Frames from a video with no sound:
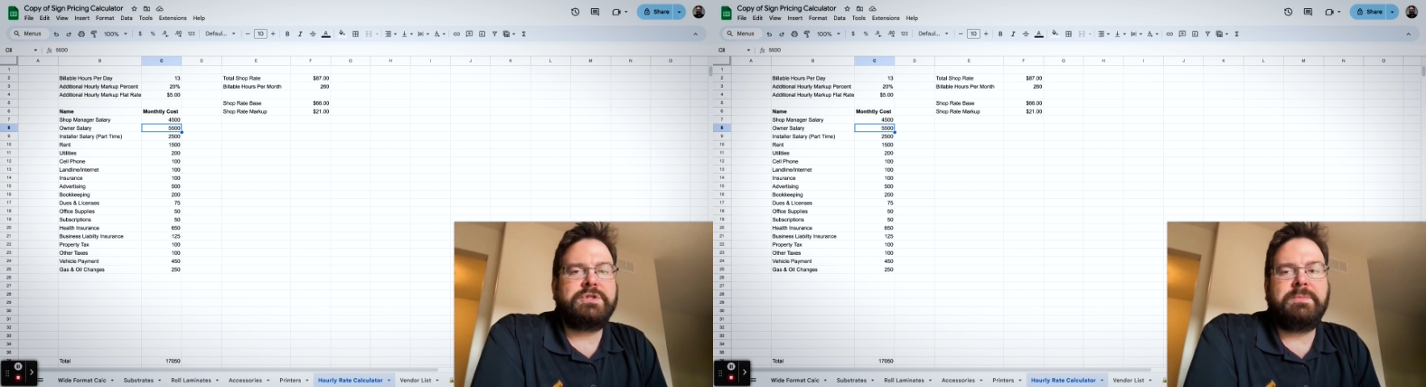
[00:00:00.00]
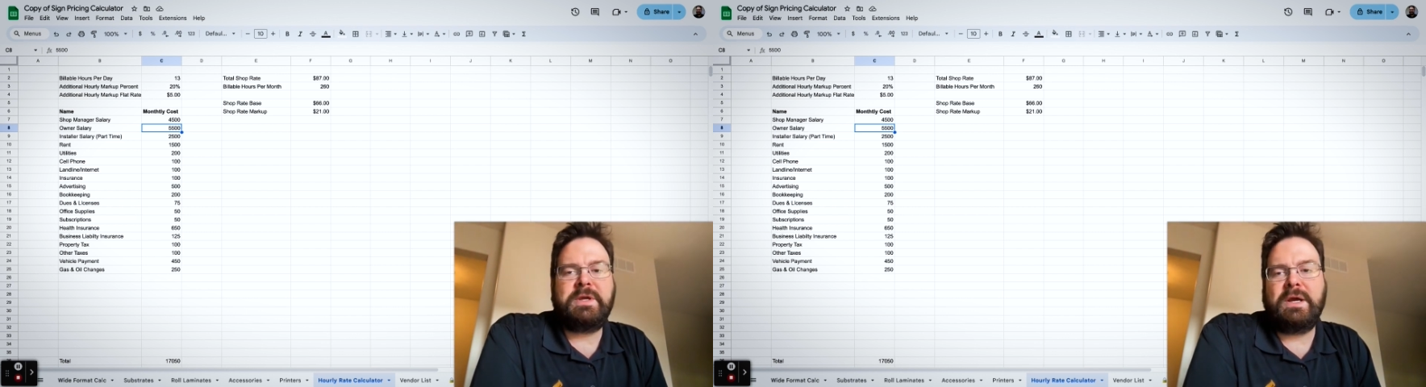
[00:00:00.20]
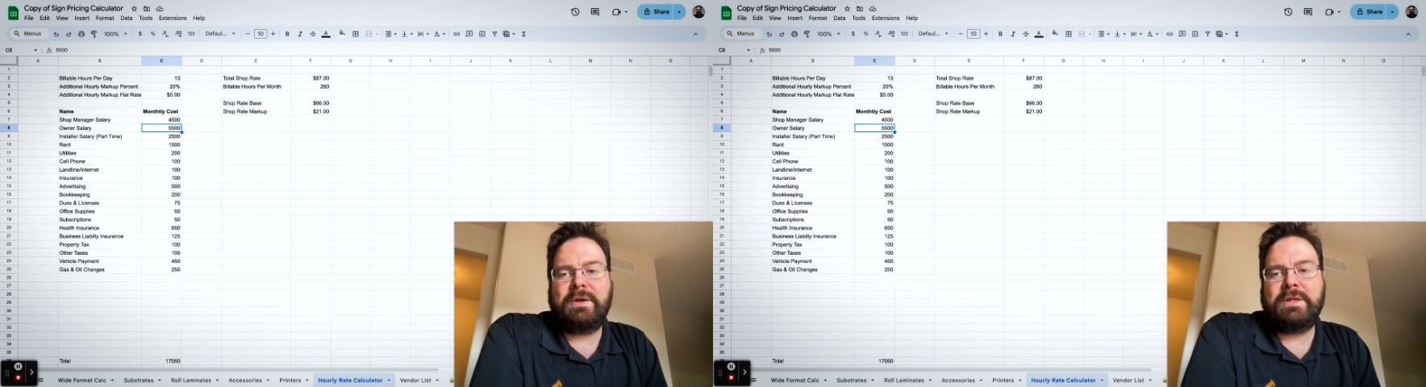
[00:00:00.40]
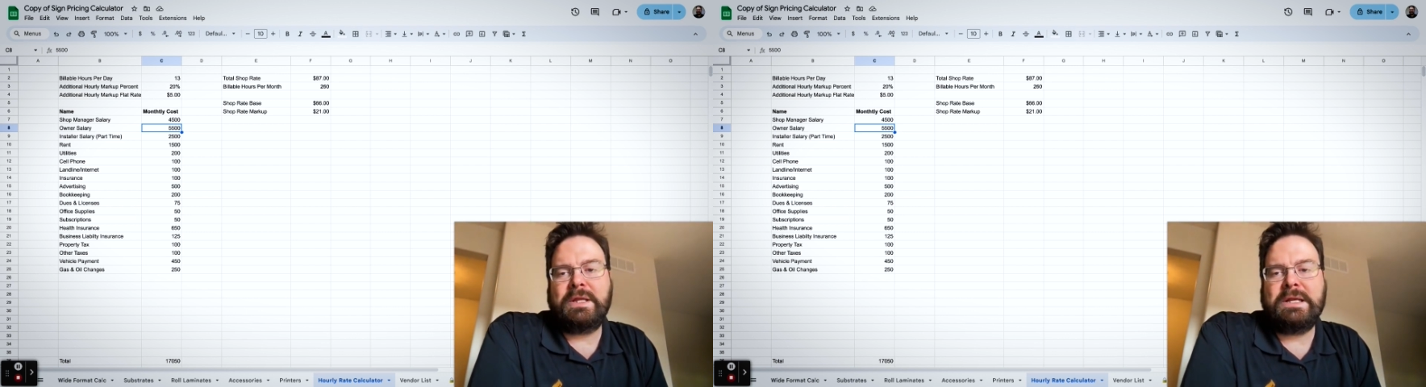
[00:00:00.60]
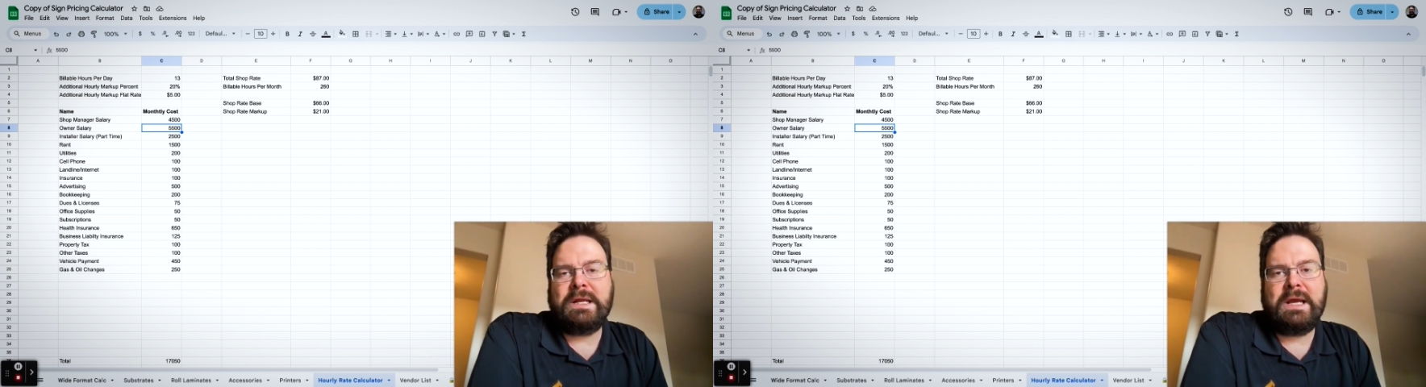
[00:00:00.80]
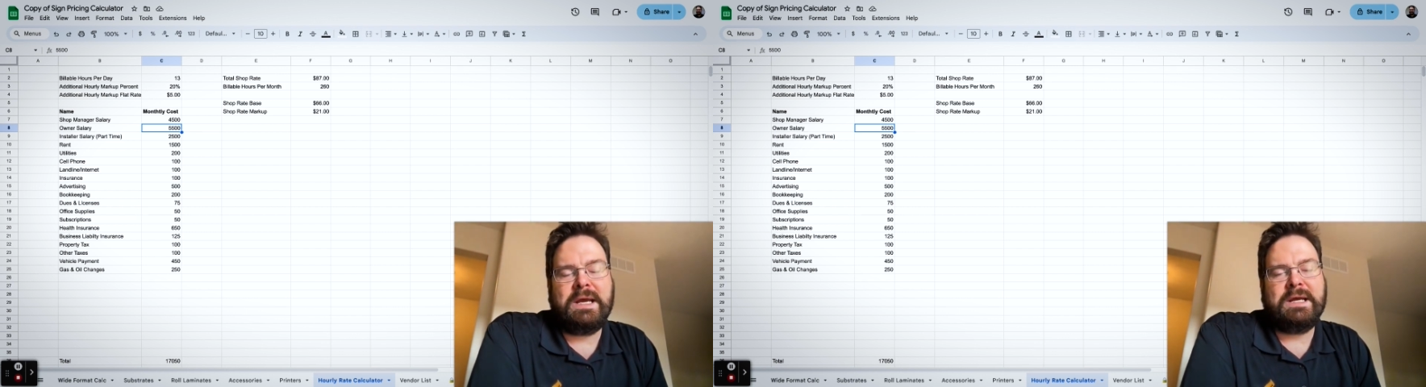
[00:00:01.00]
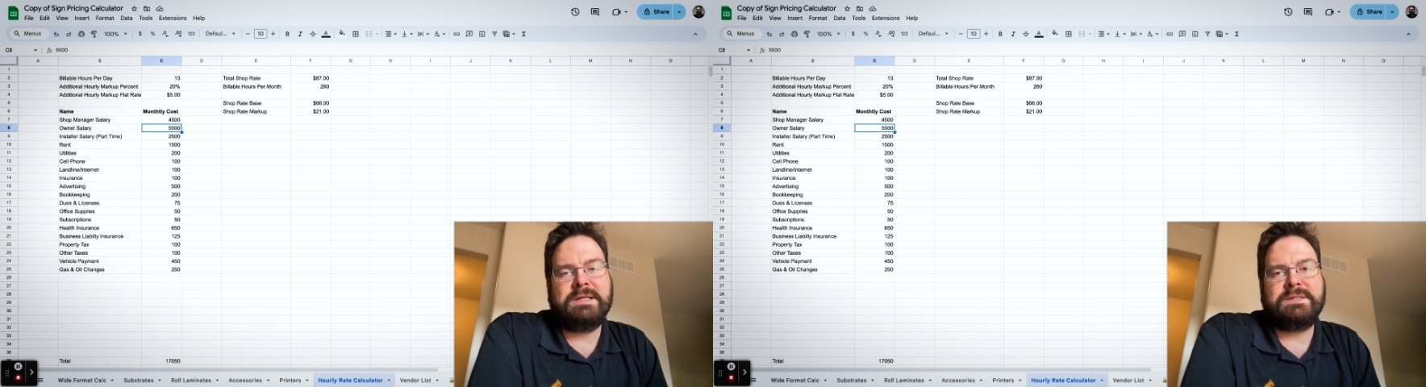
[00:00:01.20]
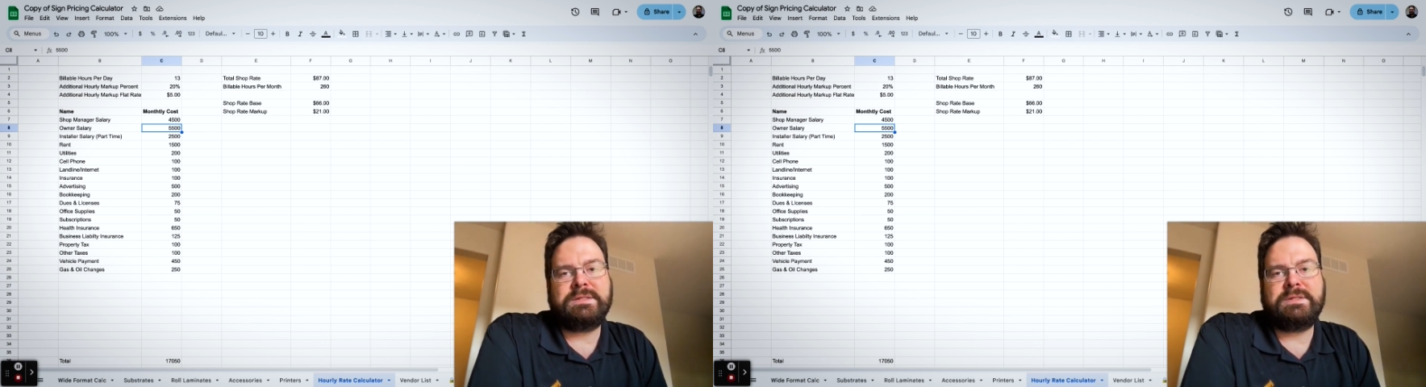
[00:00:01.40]
should be calculated
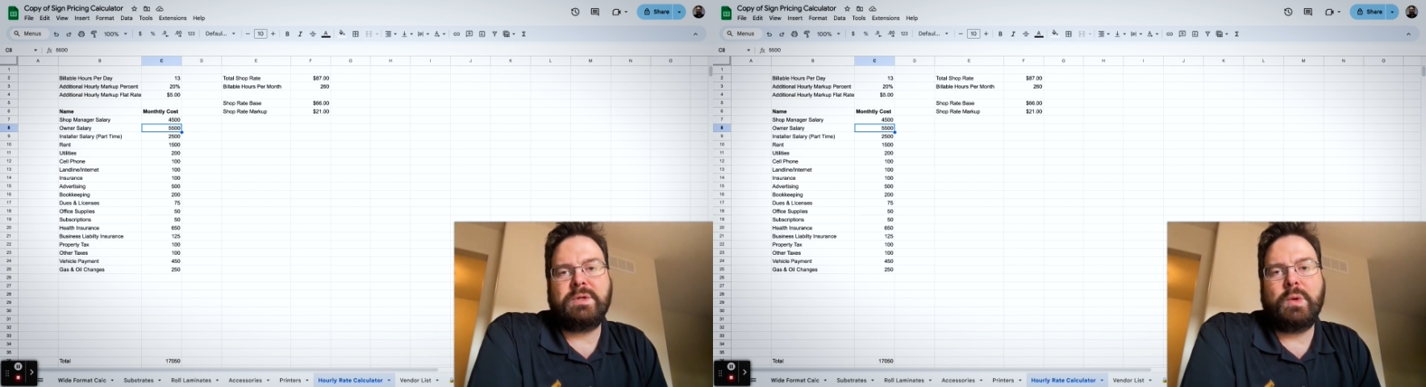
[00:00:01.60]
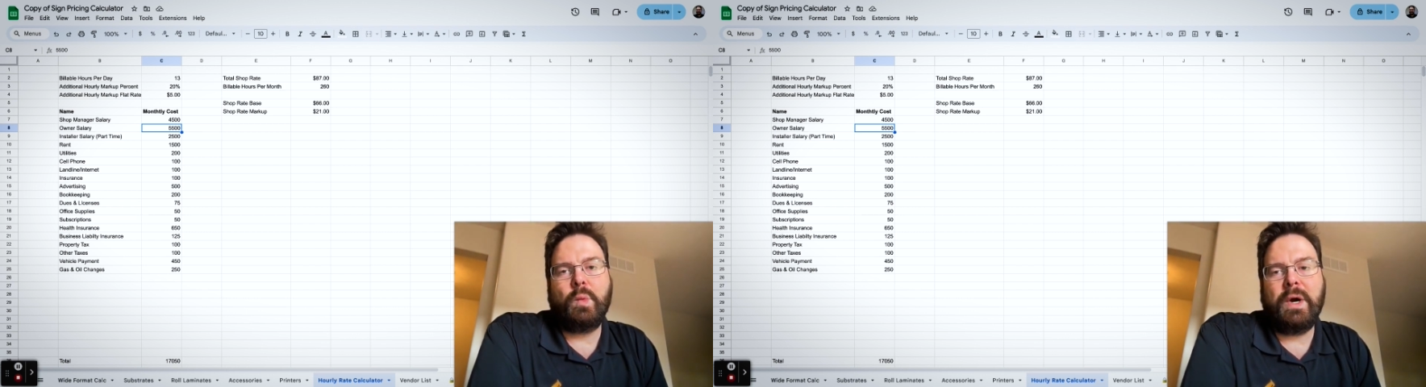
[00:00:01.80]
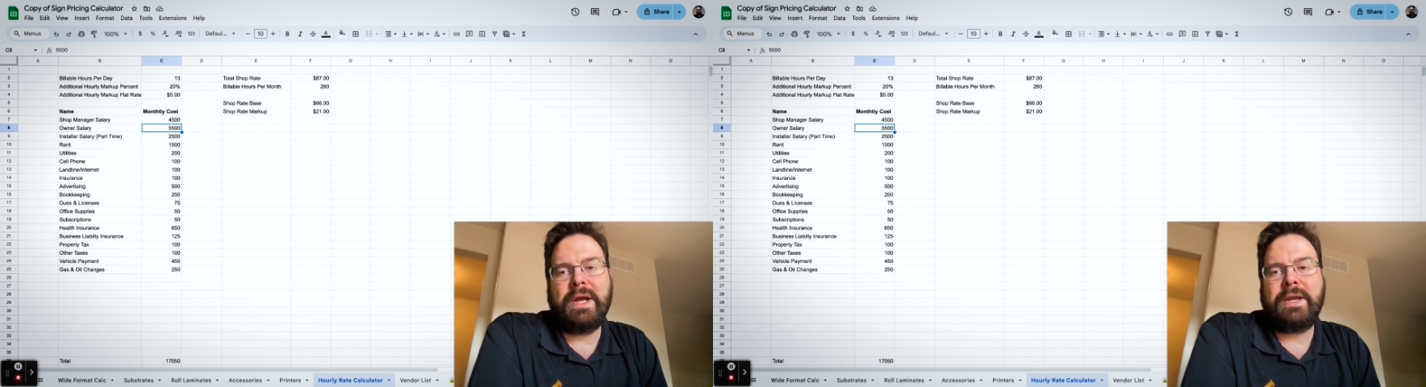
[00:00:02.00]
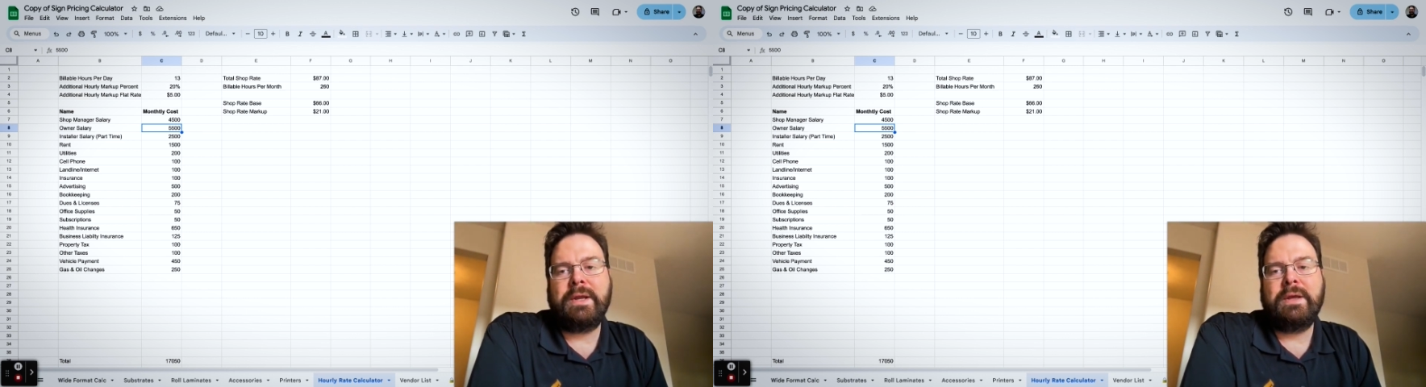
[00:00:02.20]
as what